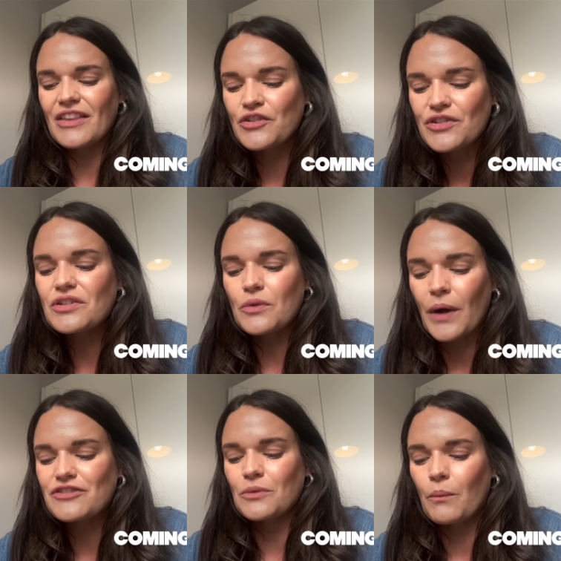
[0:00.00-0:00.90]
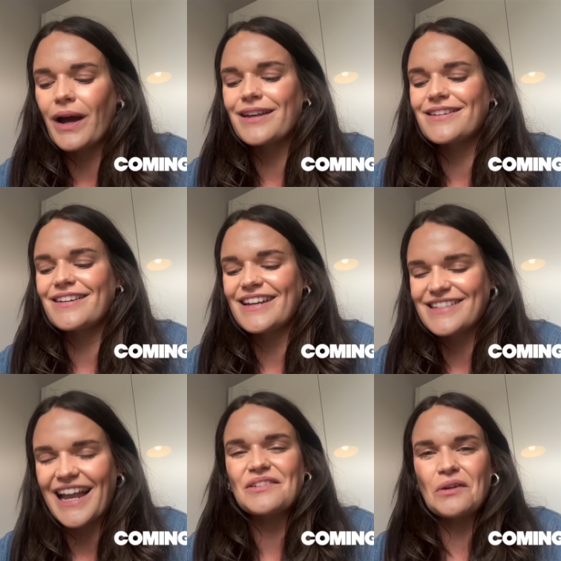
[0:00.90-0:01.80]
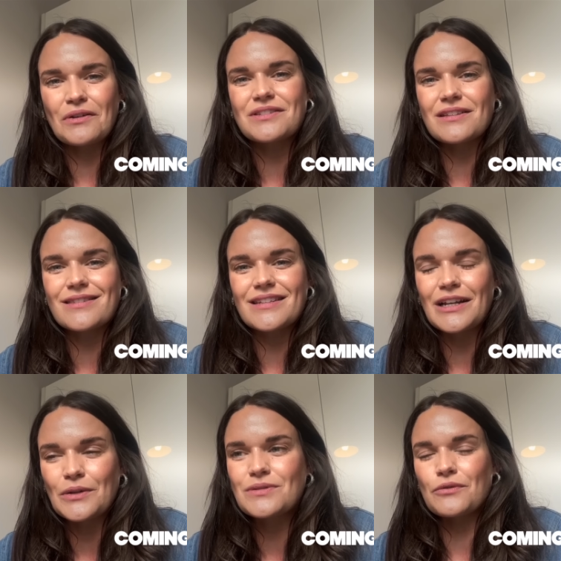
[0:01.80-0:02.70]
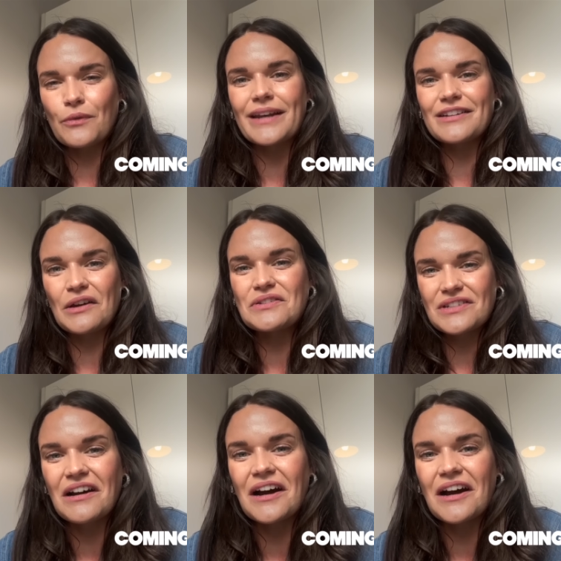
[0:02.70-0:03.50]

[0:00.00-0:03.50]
you just question when is Lando Norris's elusive win going to